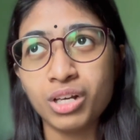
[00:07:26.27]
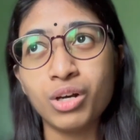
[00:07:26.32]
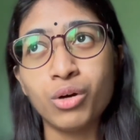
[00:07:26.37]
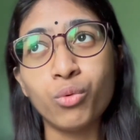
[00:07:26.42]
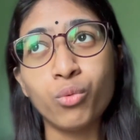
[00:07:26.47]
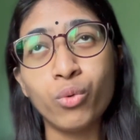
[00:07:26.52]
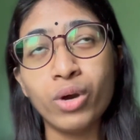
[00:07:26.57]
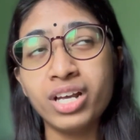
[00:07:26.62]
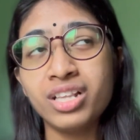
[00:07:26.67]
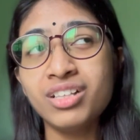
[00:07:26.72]

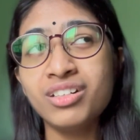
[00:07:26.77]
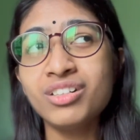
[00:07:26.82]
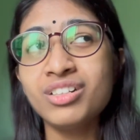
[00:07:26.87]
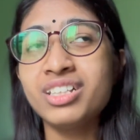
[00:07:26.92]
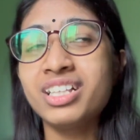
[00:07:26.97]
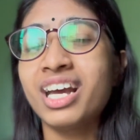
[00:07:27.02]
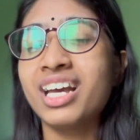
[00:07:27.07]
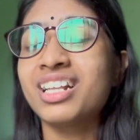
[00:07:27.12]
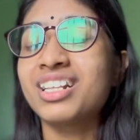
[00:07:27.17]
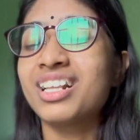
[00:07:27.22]
Whether
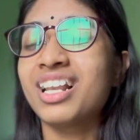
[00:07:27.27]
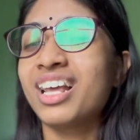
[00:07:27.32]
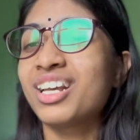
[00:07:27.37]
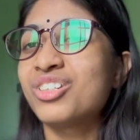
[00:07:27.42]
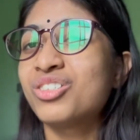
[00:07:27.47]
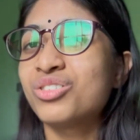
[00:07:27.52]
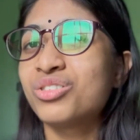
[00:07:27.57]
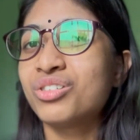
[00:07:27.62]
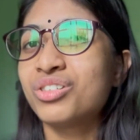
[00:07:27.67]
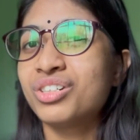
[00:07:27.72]
that
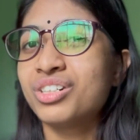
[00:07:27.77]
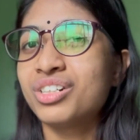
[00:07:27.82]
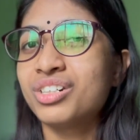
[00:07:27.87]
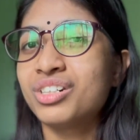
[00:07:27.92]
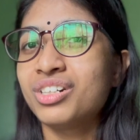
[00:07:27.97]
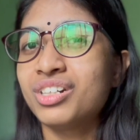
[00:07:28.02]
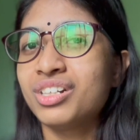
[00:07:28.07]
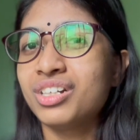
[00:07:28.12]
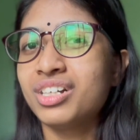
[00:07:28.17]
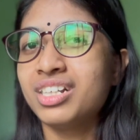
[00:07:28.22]
lecturer
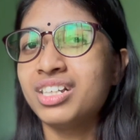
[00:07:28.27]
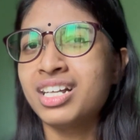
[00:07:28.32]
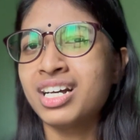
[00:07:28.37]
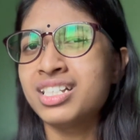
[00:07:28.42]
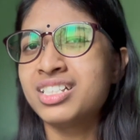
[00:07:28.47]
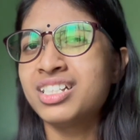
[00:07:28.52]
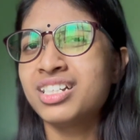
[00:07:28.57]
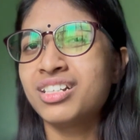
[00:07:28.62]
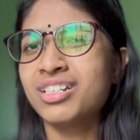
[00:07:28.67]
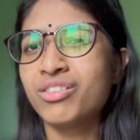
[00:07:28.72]

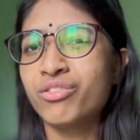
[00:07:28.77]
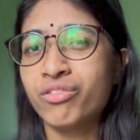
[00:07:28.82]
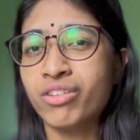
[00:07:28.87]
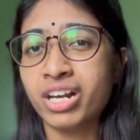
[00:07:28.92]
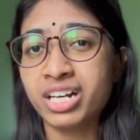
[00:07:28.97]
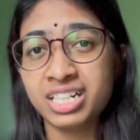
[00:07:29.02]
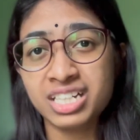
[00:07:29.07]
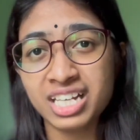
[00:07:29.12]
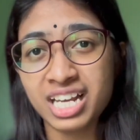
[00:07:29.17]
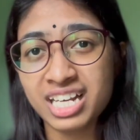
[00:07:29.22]
doesn't
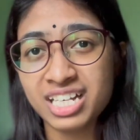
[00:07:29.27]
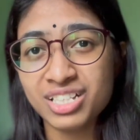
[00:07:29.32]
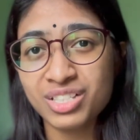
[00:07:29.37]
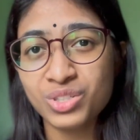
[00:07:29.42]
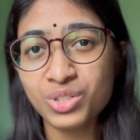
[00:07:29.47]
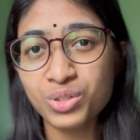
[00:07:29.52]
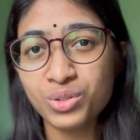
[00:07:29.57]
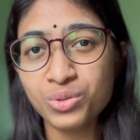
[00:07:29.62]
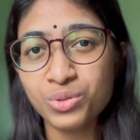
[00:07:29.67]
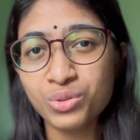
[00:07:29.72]
recognize
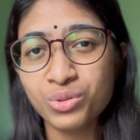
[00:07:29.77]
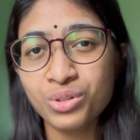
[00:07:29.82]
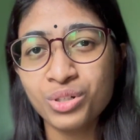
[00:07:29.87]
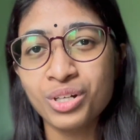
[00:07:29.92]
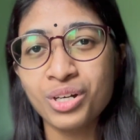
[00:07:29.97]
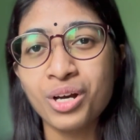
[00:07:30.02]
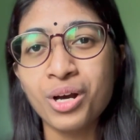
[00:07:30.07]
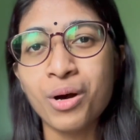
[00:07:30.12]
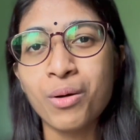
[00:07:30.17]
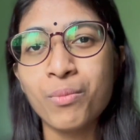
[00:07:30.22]
you,
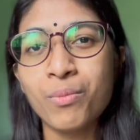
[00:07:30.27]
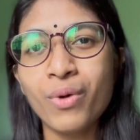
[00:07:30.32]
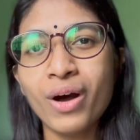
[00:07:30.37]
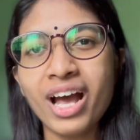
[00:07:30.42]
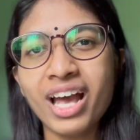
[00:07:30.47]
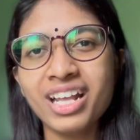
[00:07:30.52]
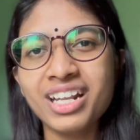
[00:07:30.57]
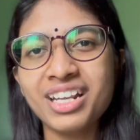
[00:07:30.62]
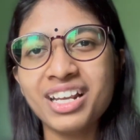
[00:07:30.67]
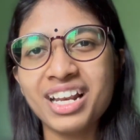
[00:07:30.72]

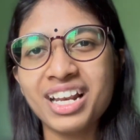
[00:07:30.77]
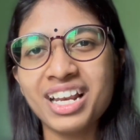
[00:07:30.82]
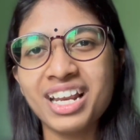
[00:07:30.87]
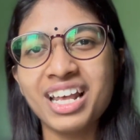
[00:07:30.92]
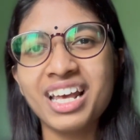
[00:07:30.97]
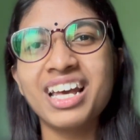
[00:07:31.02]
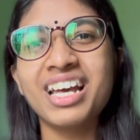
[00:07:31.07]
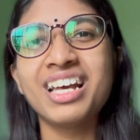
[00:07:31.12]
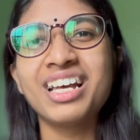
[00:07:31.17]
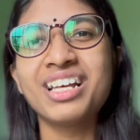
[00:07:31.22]
but
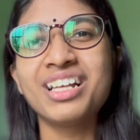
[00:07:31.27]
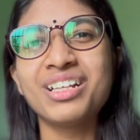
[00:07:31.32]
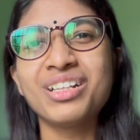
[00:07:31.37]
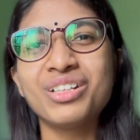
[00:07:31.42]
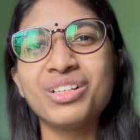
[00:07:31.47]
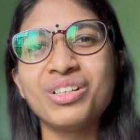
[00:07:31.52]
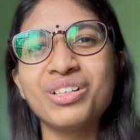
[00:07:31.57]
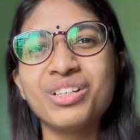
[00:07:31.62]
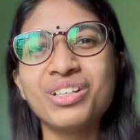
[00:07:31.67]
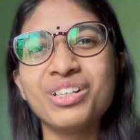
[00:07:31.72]

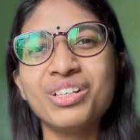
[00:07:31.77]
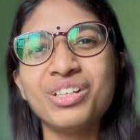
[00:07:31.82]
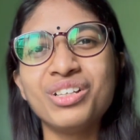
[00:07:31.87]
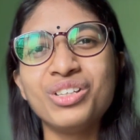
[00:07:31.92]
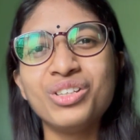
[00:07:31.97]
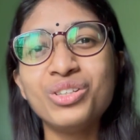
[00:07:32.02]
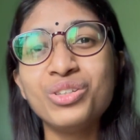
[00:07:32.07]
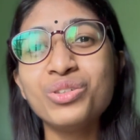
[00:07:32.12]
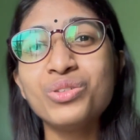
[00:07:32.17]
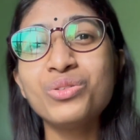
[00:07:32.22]

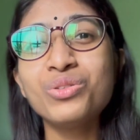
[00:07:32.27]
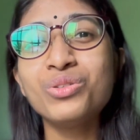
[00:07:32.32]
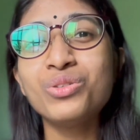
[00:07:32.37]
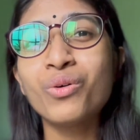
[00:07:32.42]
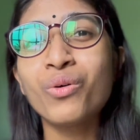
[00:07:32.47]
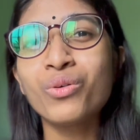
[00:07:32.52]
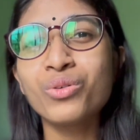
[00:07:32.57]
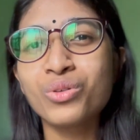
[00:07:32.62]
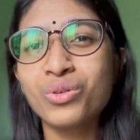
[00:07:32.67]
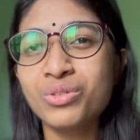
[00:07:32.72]
you
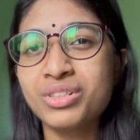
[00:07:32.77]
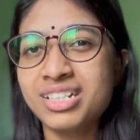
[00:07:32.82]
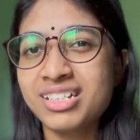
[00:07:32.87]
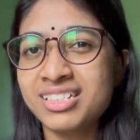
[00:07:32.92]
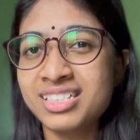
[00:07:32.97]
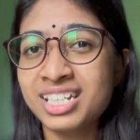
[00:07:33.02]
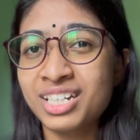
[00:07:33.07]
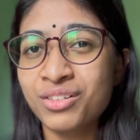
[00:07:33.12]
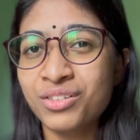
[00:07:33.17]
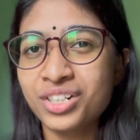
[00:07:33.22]
don't know the
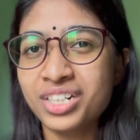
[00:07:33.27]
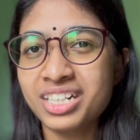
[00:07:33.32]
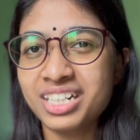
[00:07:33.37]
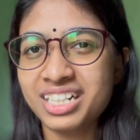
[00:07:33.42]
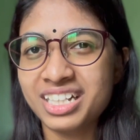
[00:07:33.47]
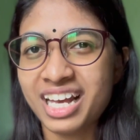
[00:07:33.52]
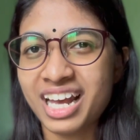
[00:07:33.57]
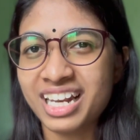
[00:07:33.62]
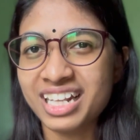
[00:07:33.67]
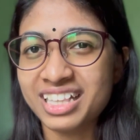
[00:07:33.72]
secret
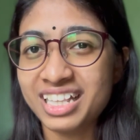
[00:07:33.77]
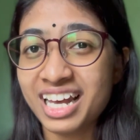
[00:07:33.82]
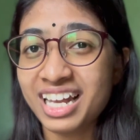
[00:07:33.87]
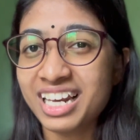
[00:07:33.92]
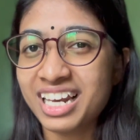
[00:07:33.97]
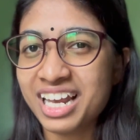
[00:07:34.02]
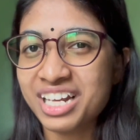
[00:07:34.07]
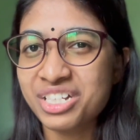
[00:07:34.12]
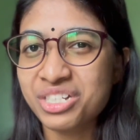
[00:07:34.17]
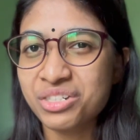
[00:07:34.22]
that that
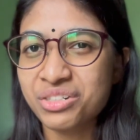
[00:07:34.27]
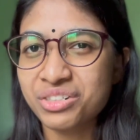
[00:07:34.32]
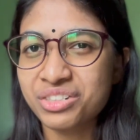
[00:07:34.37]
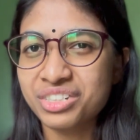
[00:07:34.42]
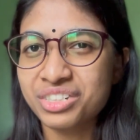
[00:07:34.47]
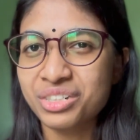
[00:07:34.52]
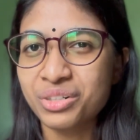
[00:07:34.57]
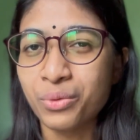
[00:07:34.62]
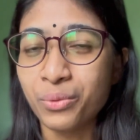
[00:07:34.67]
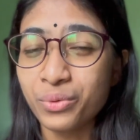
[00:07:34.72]

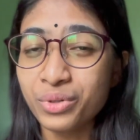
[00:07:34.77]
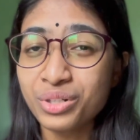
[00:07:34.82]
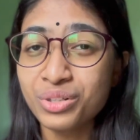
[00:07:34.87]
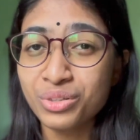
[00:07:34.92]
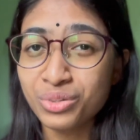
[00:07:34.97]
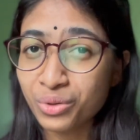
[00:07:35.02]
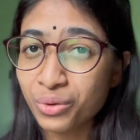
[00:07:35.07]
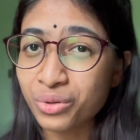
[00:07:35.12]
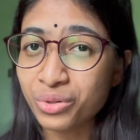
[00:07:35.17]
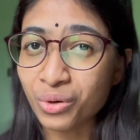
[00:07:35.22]
lecturer will
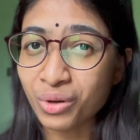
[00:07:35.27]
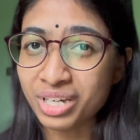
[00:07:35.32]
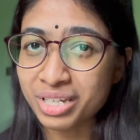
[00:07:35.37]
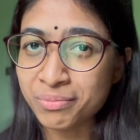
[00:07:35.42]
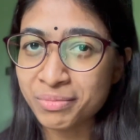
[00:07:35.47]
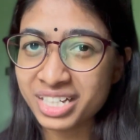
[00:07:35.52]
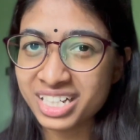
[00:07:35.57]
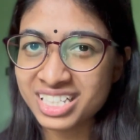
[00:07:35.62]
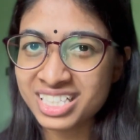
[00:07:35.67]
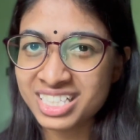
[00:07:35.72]
know your
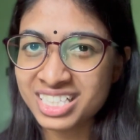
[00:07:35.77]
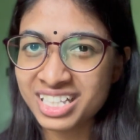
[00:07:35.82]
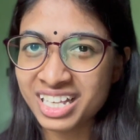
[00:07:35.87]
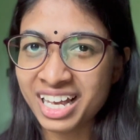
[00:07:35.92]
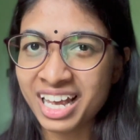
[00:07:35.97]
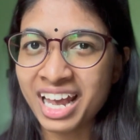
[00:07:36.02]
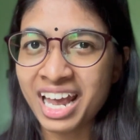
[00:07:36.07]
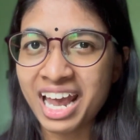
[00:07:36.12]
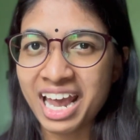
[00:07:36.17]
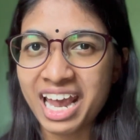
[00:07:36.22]
limits,
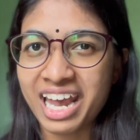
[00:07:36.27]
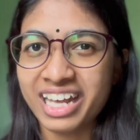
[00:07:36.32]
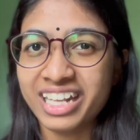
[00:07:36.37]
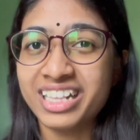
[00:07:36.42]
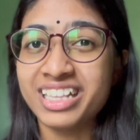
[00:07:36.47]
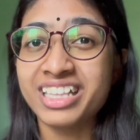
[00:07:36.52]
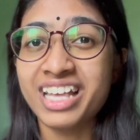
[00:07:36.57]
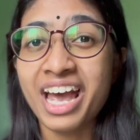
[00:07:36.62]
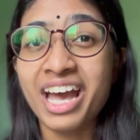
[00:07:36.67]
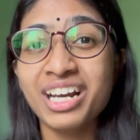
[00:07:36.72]

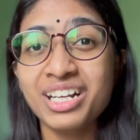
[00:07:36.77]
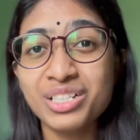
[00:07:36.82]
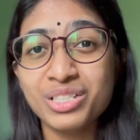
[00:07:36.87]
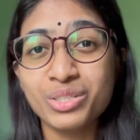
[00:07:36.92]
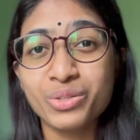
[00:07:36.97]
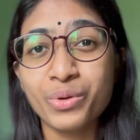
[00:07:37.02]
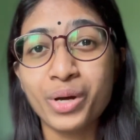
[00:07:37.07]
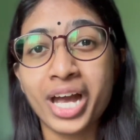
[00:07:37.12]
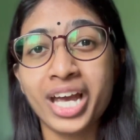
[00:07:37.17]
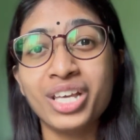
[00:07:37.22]
and that is
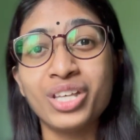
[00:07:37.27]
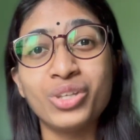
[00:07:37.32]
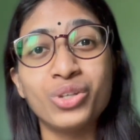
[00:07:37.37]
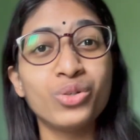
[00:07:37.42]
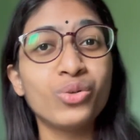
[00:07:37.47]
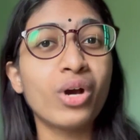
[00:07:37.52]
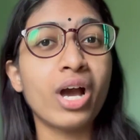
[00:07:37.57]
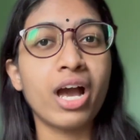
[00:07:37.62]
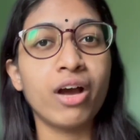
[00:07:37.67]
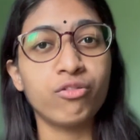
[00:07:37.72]
why you
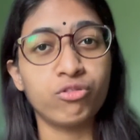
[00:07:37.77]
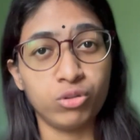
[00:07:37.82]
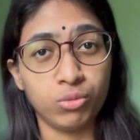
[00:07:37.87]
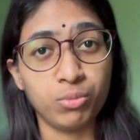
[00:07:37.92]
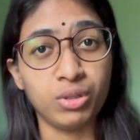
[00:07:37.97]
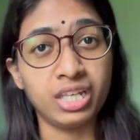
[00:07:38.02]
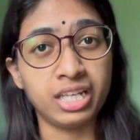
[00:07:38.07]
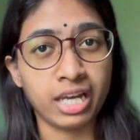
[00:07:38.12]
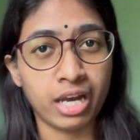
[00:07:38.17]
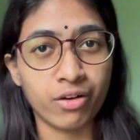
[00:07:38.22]
have to
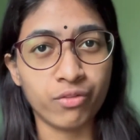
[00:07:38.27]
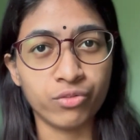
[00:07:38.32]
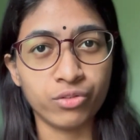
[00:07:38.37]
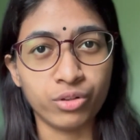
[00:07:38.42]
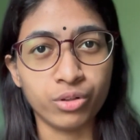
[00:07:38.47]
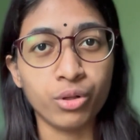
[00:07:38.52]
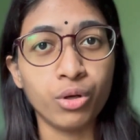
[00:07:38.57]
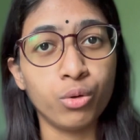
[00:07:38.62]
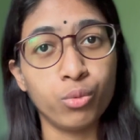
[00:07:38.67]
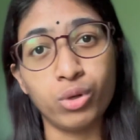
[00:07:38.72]
be careful
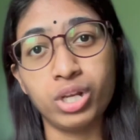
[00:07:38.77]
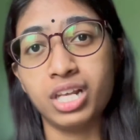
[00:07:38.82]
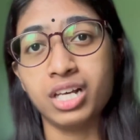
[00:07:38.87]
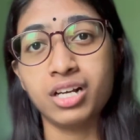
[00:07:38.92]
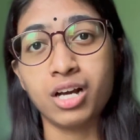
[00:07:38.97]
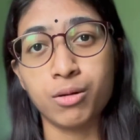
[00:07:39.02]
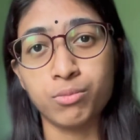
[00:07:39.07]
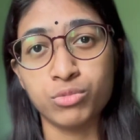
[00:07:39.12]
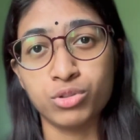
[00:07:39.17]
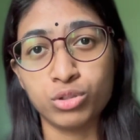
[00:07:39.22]
when it
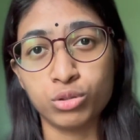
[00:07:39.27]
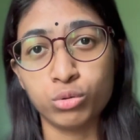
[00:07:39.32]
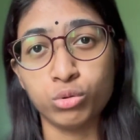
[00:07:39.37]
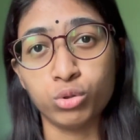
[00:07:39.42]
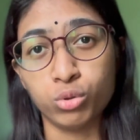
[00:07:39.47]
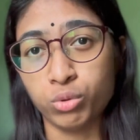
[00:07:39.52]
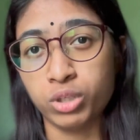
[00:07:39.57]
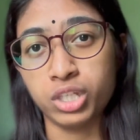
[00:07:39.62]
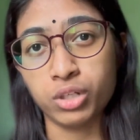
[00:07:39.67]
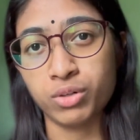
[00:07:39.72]
comes to
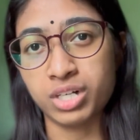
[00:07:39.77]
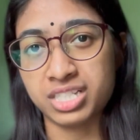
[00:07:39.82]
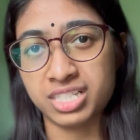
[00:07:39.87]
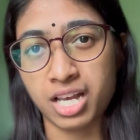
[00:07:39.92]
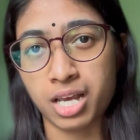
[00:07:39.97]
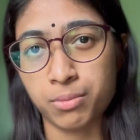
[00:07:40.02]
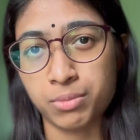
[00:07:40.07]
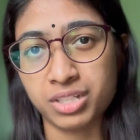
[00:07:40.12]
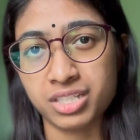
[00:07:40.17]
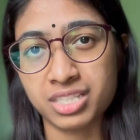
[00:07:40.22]
doing your
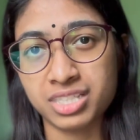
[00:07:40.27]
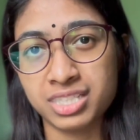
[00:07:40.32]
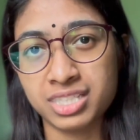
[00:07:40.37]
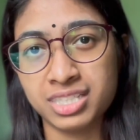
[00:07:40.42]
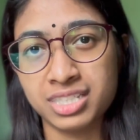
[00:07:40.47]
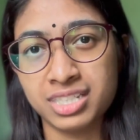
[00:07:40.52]
assignments.